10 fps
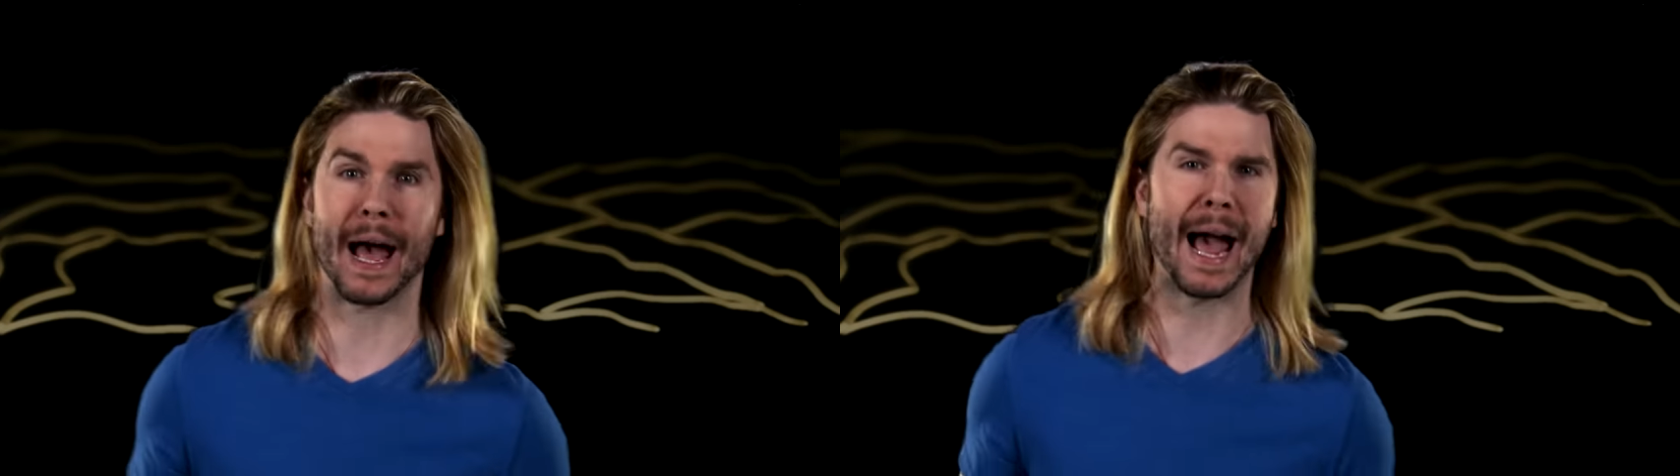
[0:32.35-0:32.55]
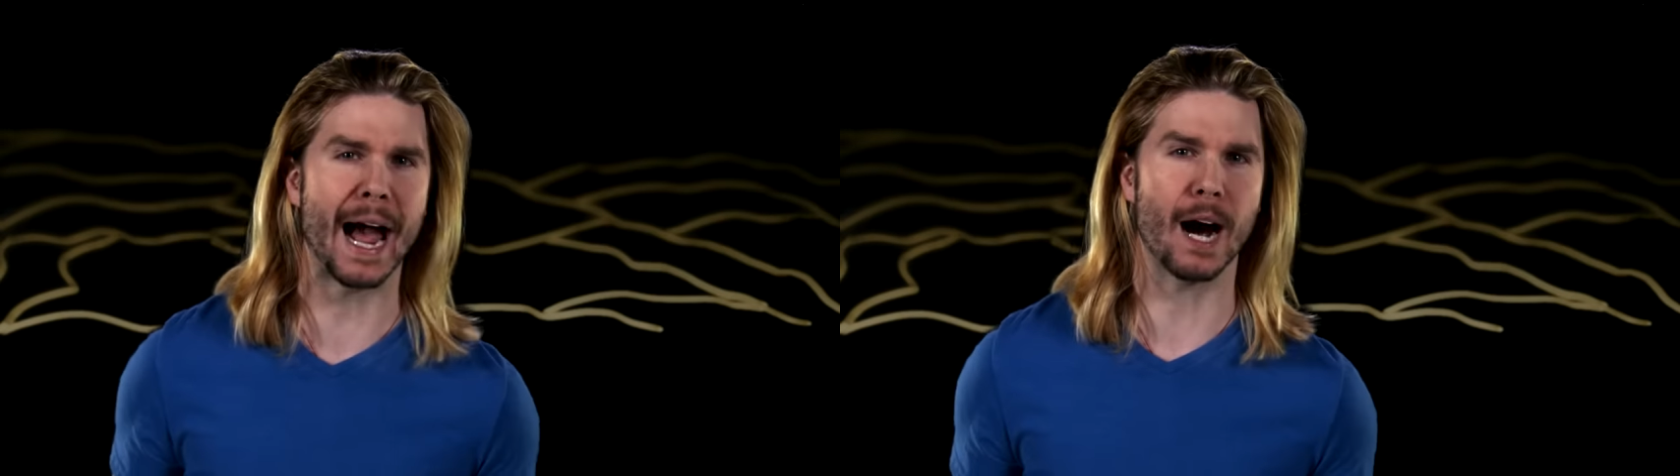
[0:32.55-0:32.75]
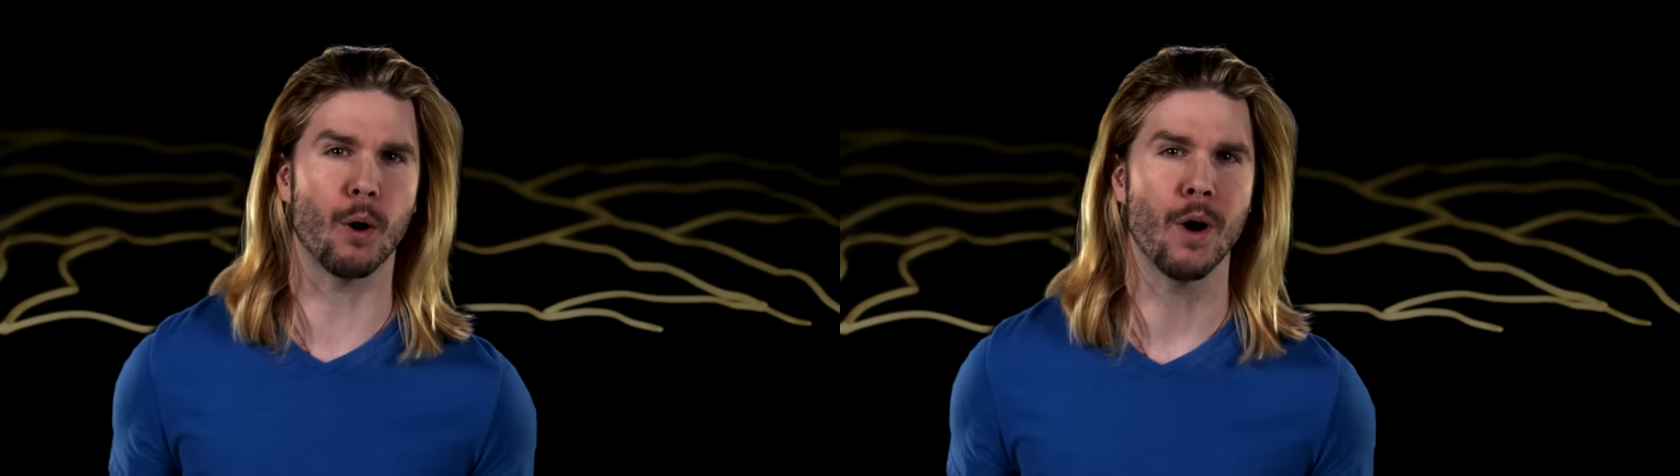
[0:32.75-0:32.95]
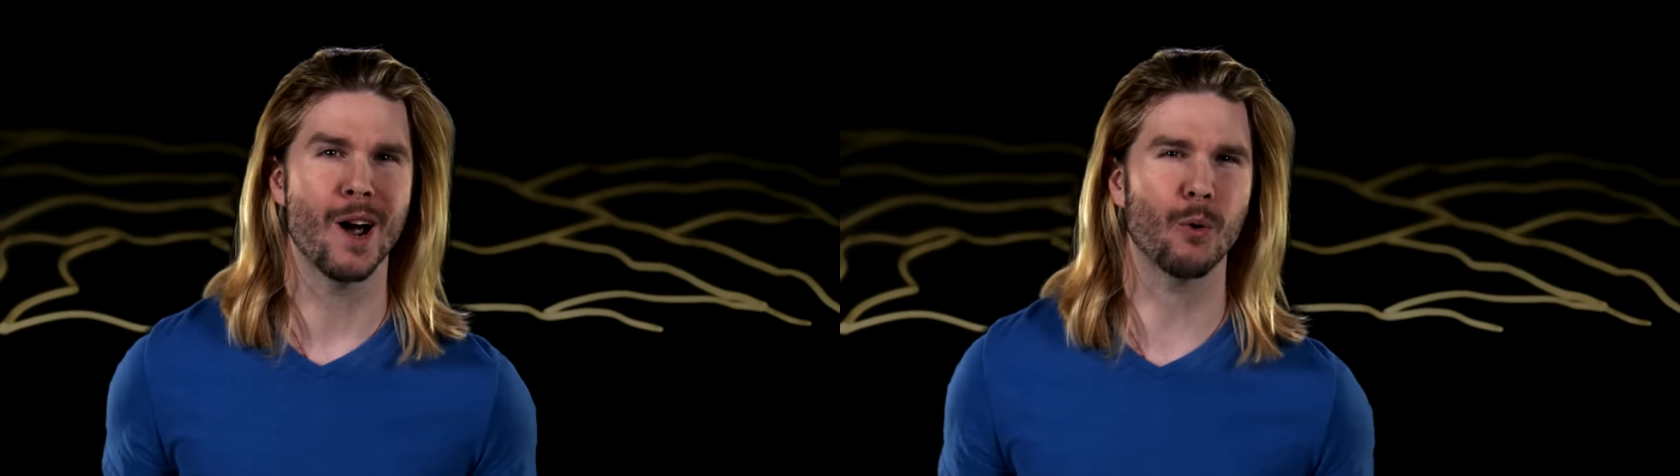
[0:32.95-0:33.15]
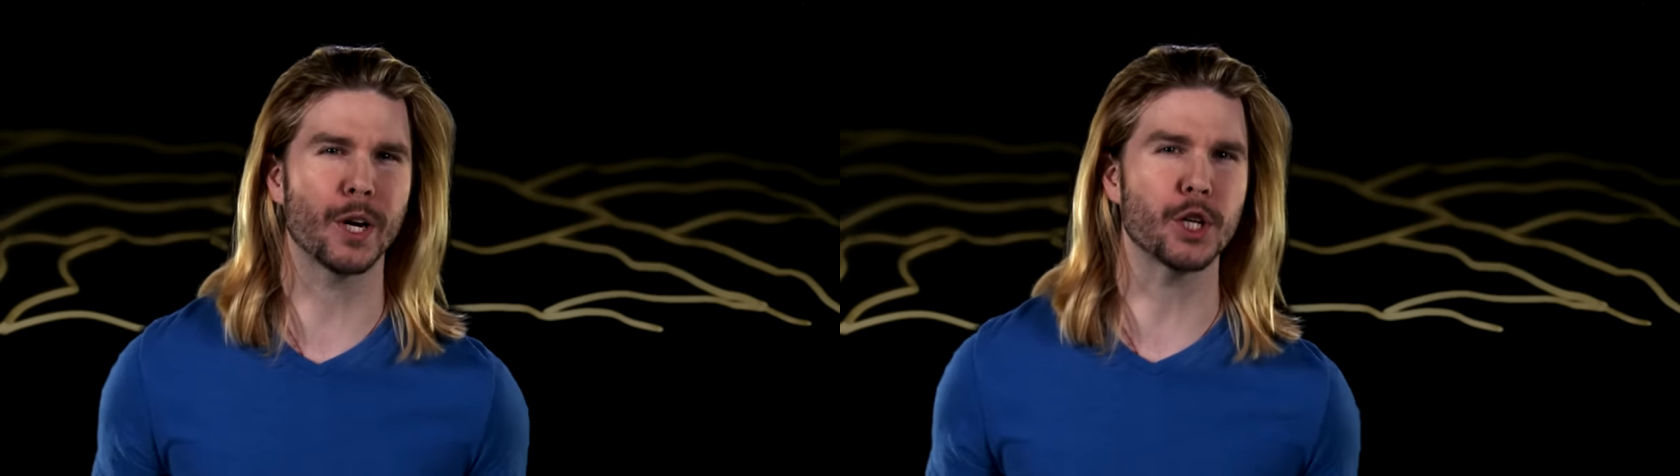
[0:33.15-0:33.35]
How
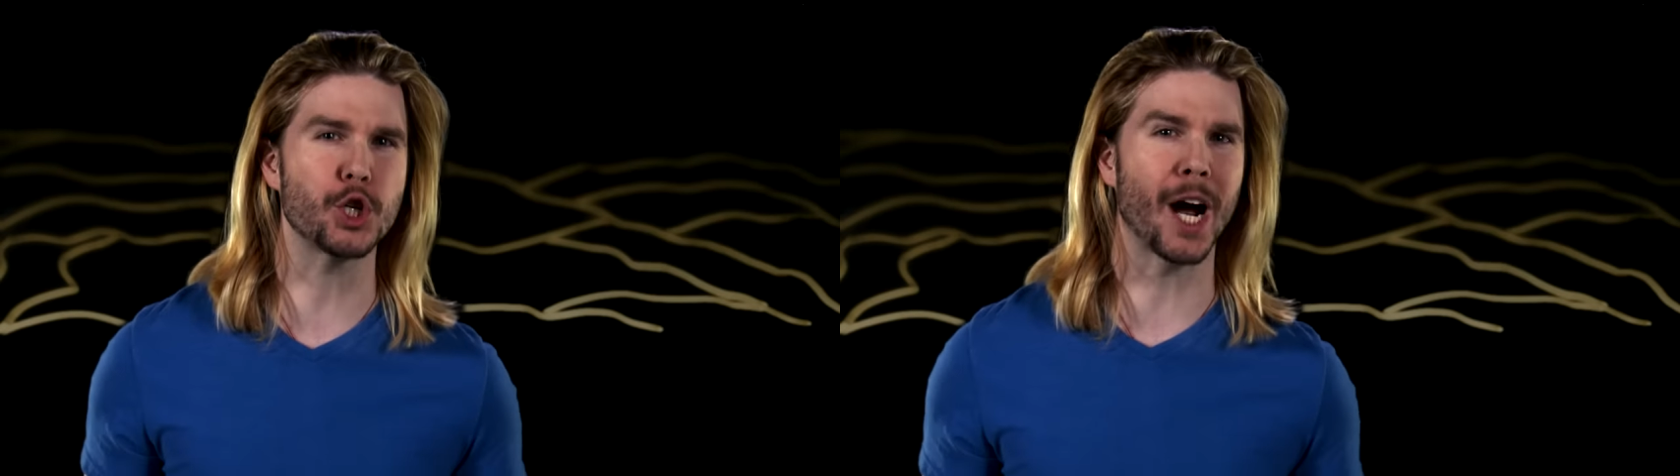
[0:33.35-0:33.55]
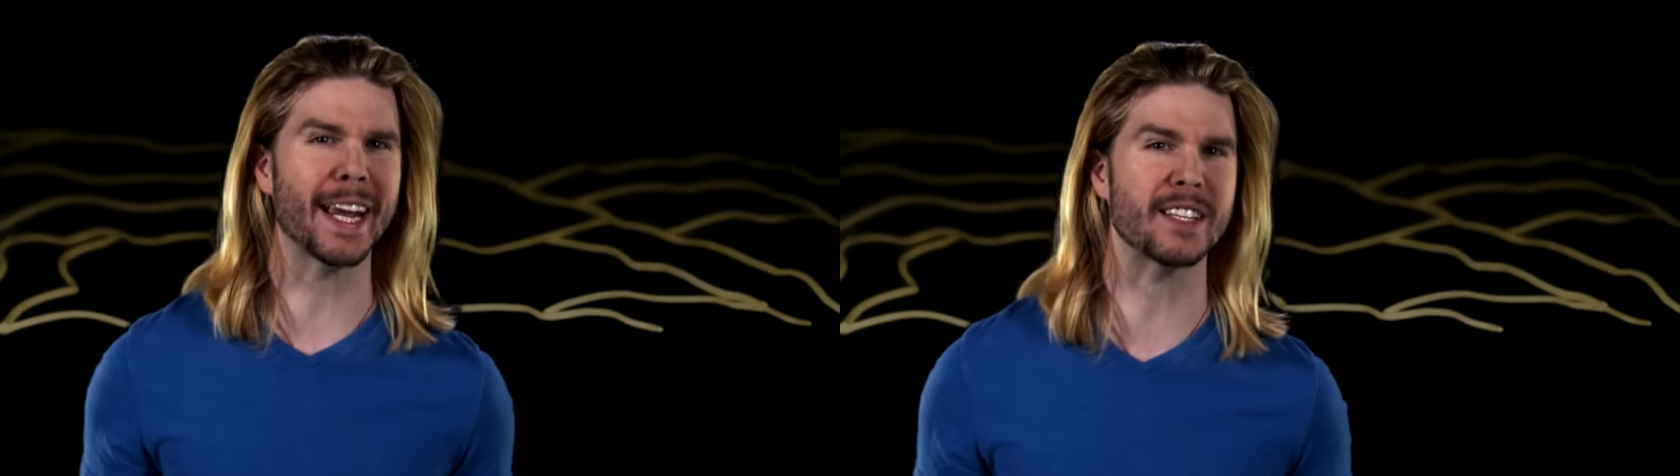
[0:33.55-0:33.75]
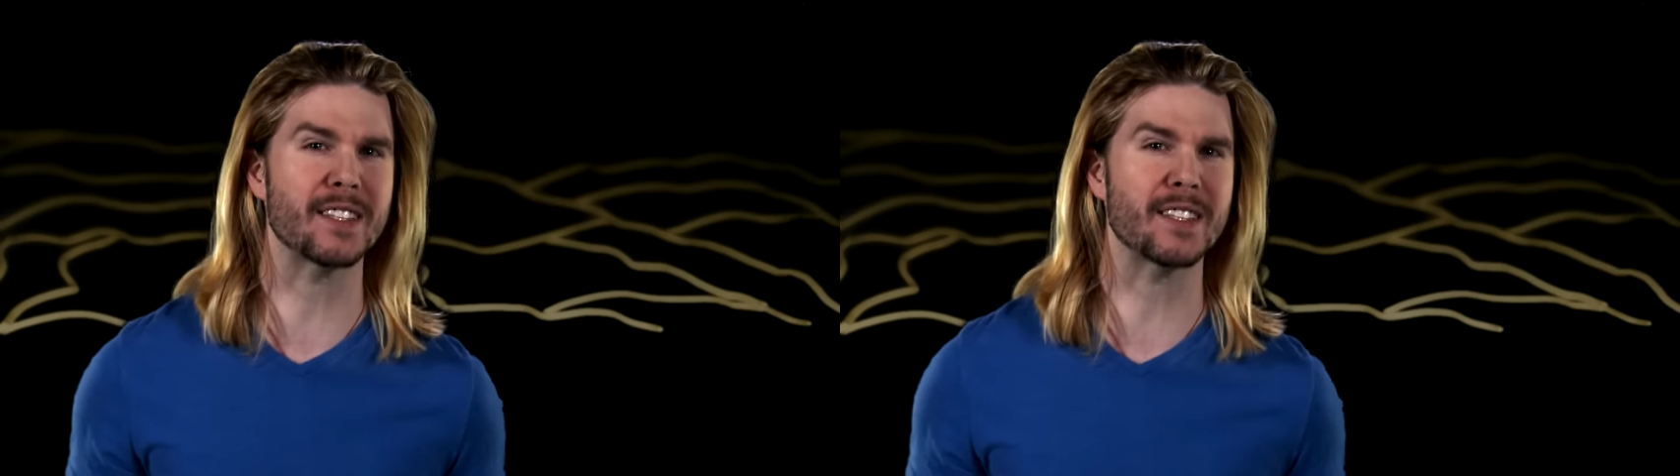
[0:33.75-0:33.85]
would a giant